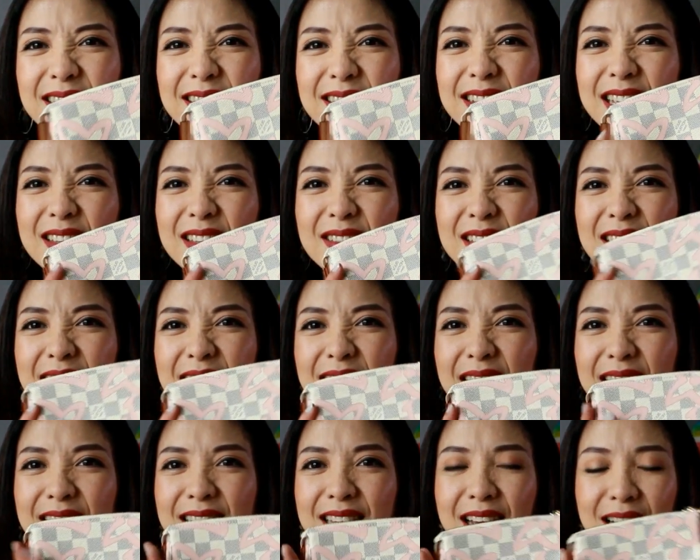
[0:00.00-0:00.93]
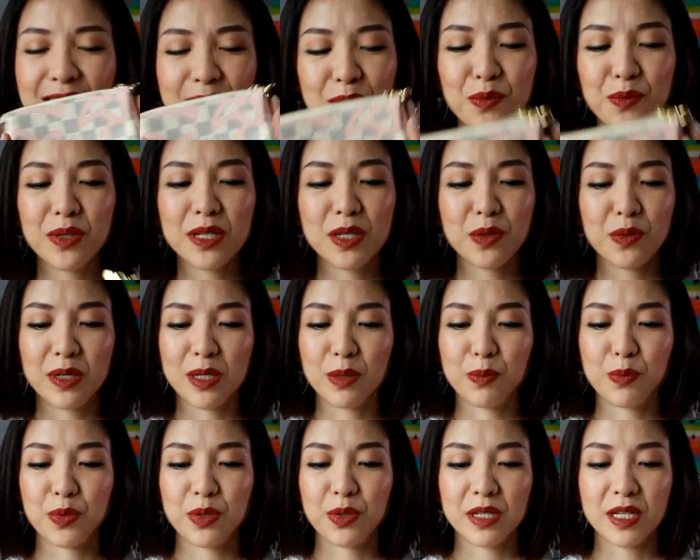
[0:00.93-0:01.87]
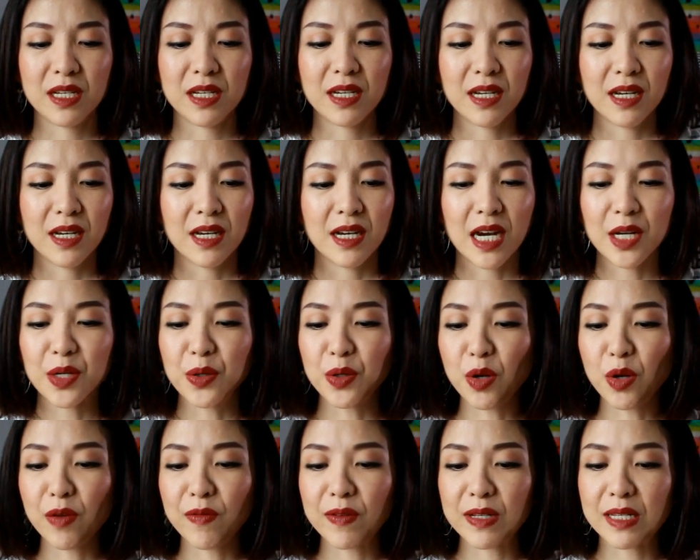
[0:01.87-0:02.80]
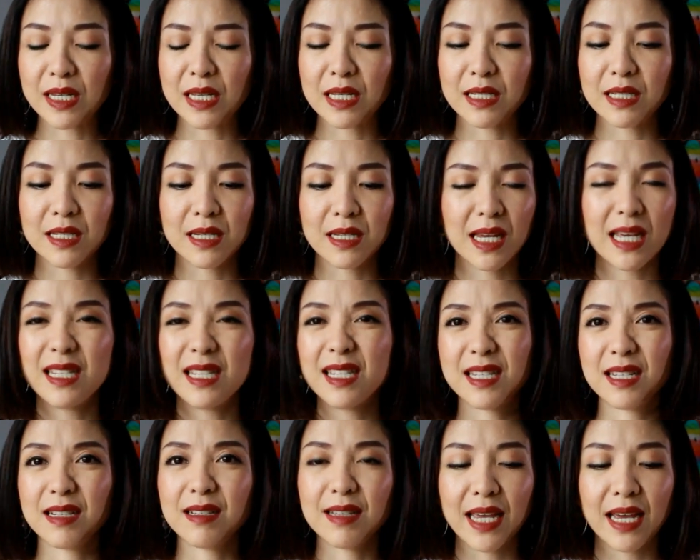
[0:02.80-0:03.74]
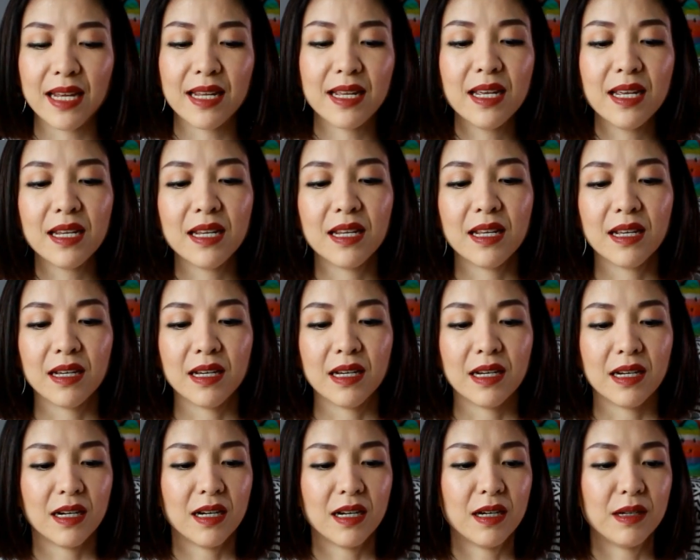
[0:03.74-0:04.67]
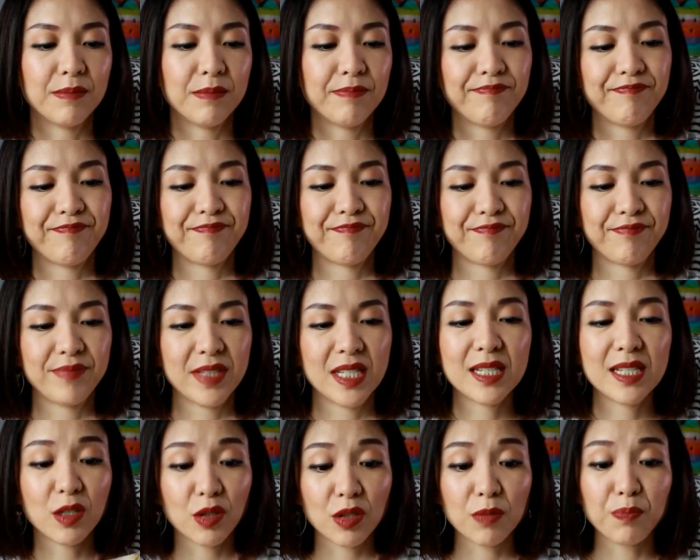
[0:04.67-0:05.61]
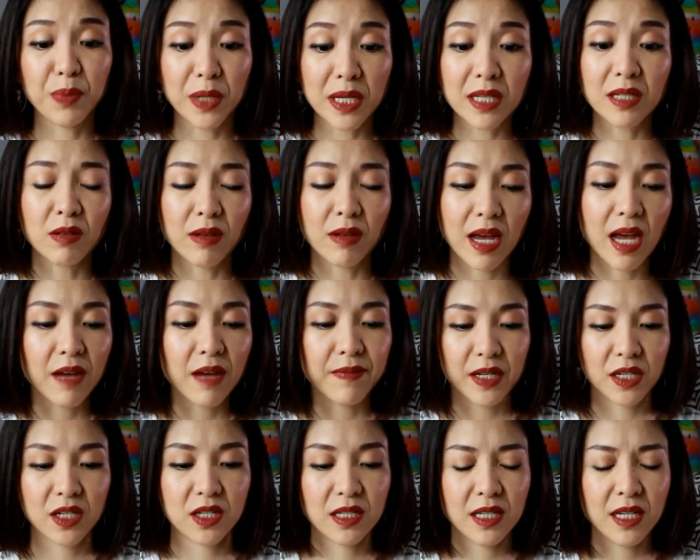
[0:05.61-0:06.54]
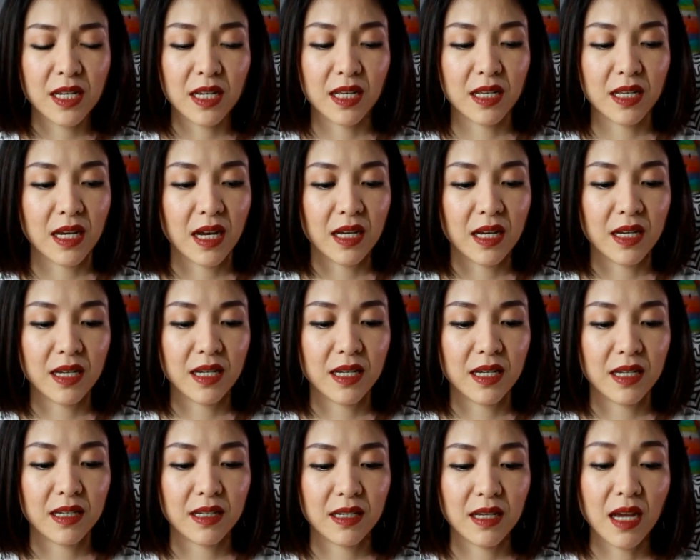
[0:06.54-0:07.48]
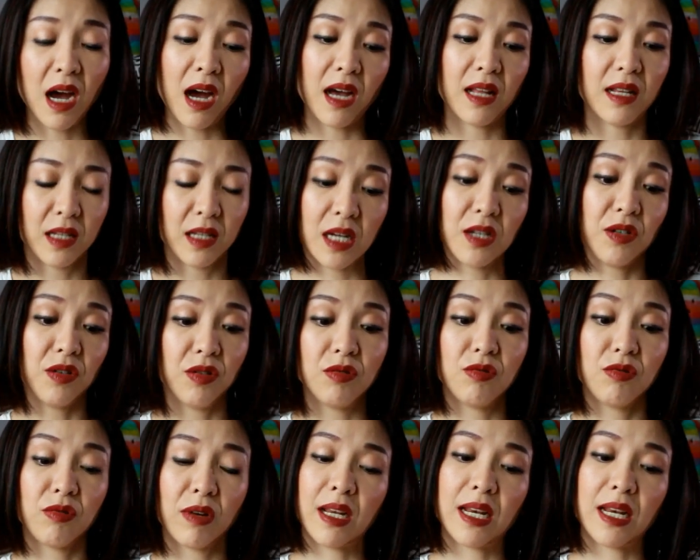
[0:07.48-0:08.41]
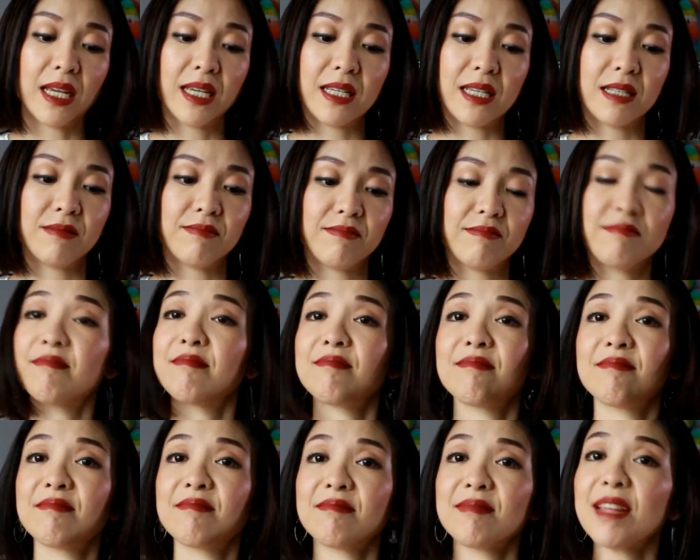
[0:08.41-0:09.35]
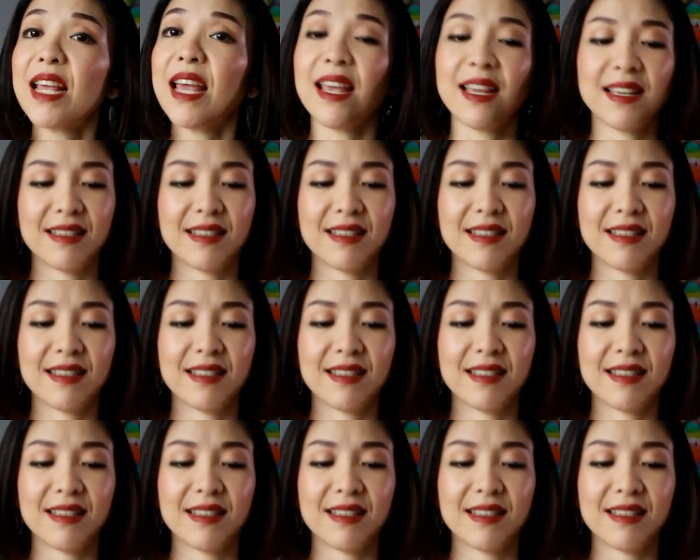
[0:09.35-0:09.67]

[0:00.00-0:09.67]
Can you see that? Yeah, it's really really pretty. I don't know if you can still get it. It's a good piece to have actually. I do quite like it. Yay.